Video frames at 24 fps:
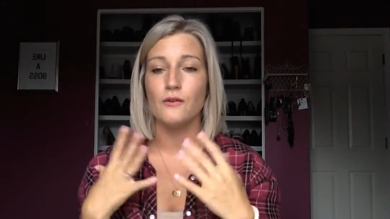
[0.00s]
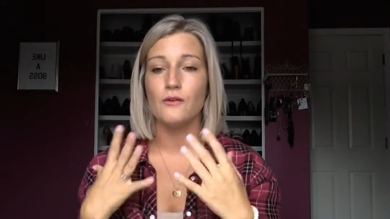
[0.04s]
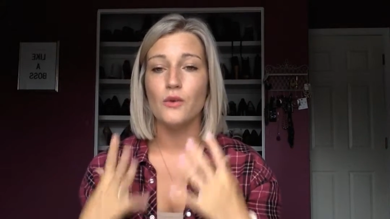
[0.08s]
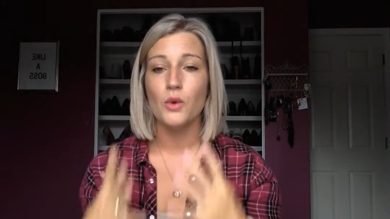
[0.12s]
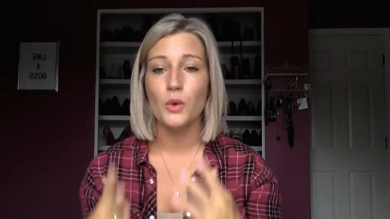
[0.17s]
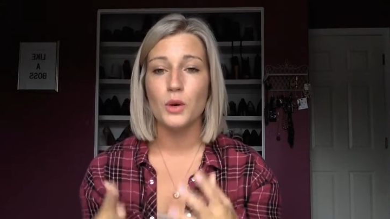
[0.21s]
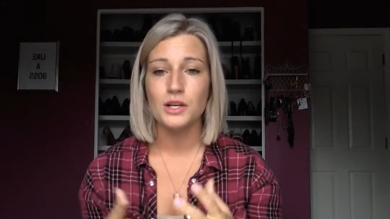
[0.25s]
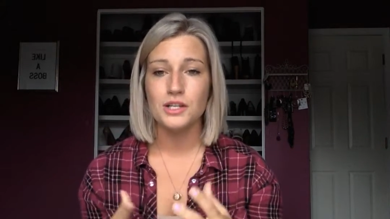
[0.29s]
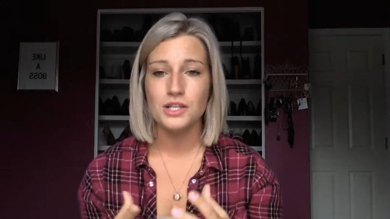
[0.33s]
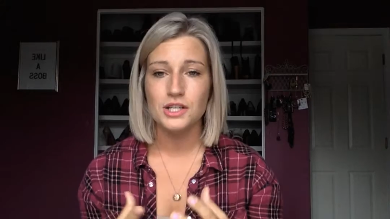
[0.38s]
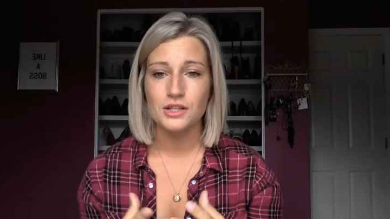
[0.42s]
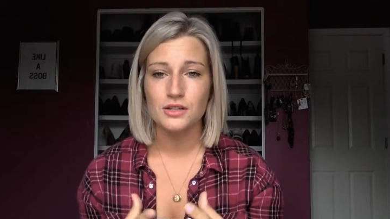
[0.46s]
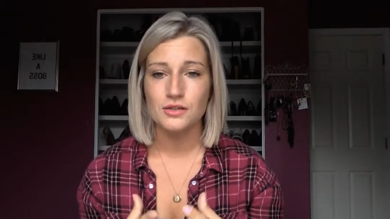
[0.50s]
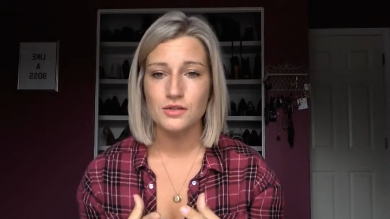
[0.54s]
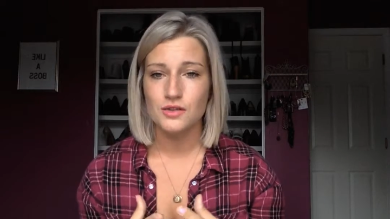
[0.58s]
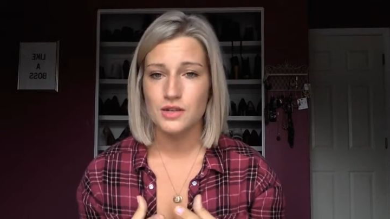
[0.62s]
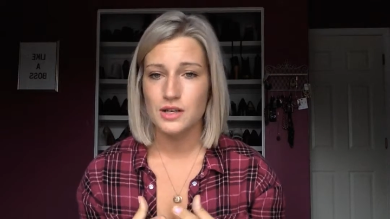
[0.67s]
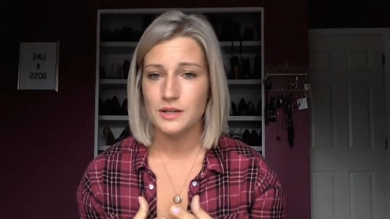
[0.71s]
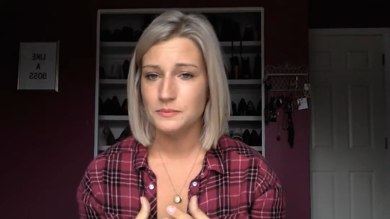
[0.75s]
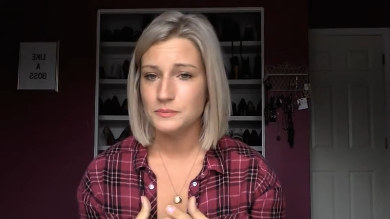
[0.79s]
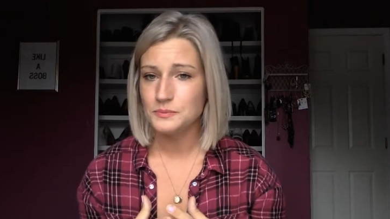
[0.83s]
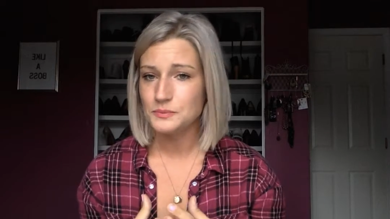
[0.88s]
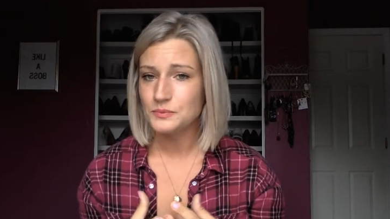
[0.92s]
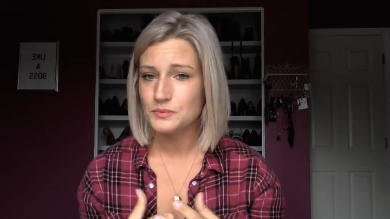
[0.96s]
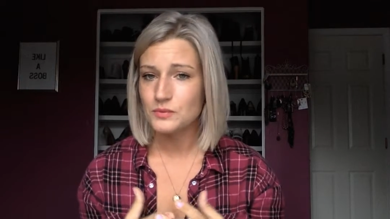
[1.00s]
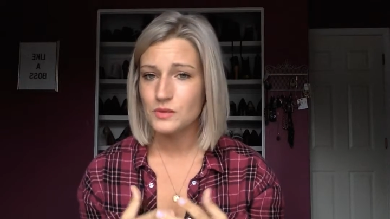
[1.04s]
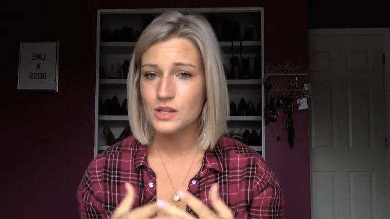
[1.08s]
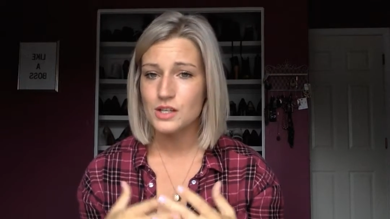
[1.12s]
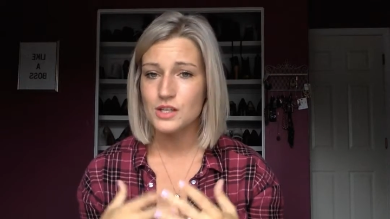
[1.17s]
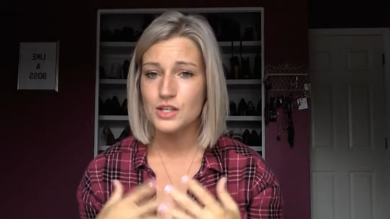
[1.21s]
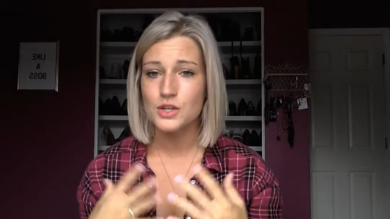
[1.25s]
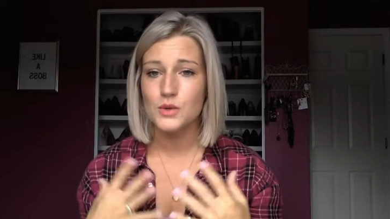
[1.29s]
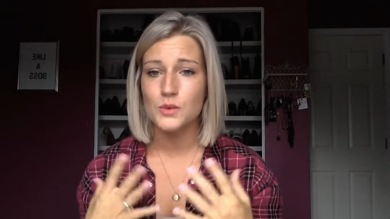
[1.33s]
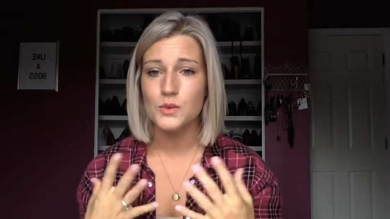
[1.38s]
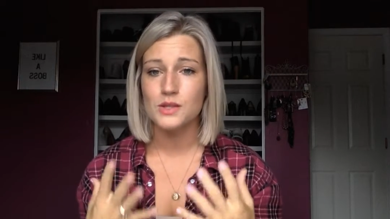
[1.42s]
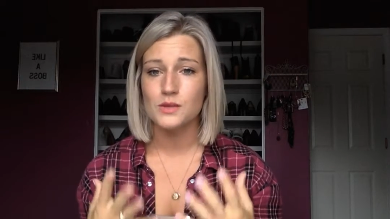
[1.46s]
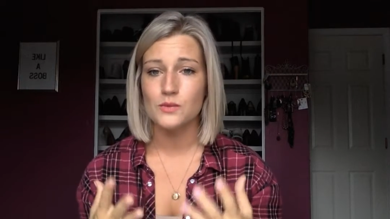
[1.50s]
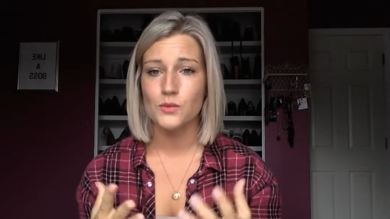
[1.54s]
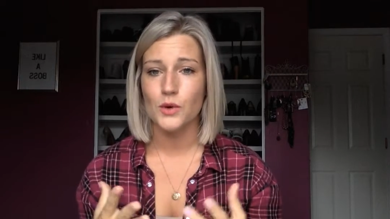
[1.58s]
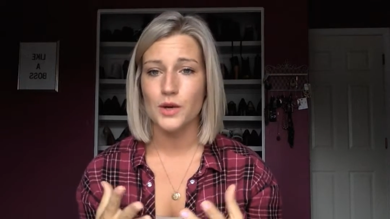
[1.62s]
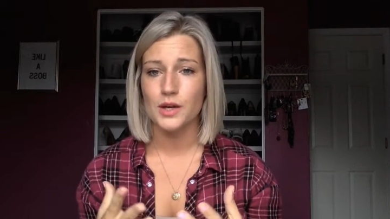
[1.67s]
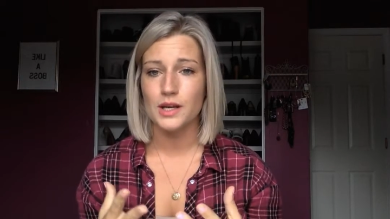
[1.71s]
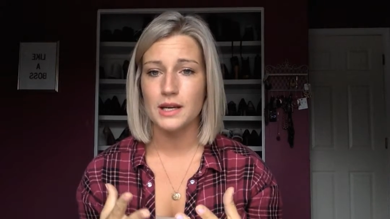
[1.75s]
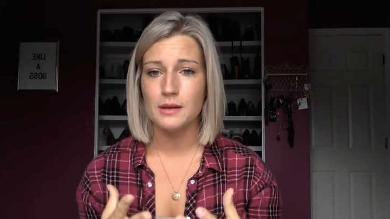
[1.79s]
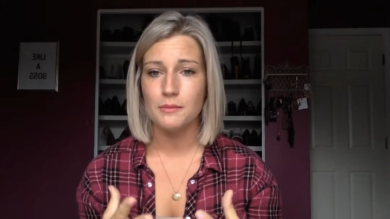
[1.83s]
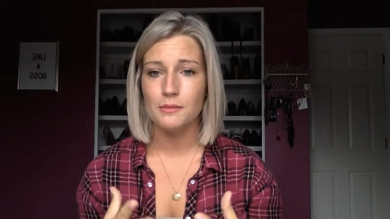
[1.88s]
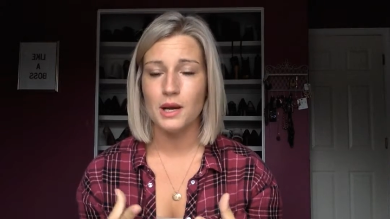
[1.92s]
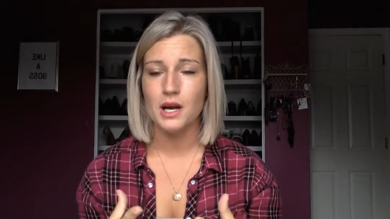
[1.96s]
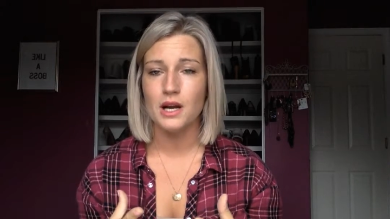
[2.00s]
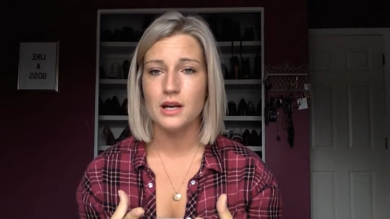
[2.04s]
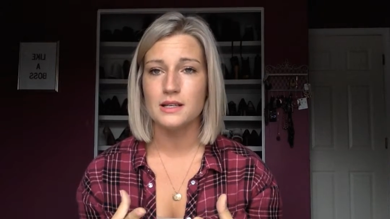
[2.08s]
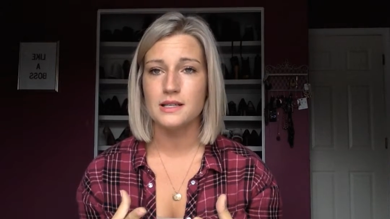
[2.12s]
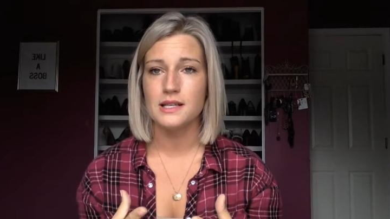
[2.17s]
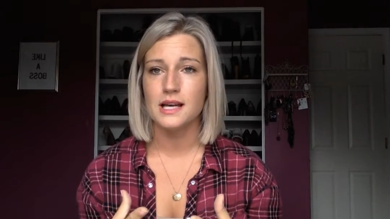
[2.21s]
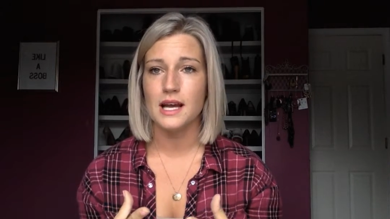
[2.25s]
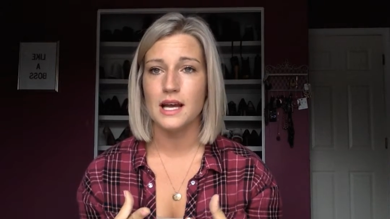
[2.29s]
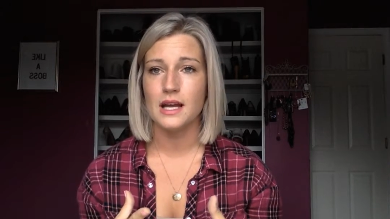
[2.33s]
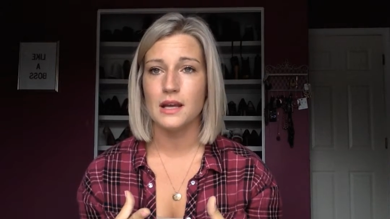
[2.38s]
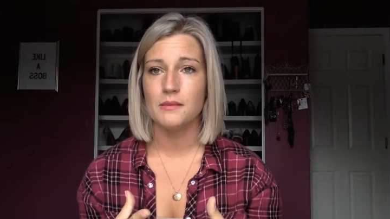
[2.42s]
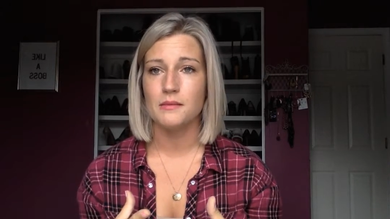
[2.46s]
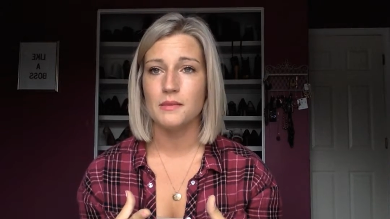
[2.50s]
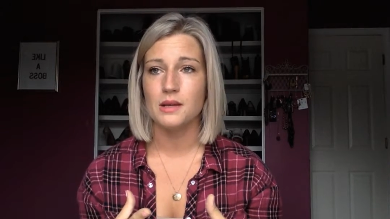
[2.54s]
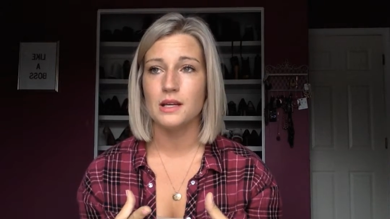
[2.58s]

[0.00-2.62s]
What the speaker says: 4 children. She was working part-time.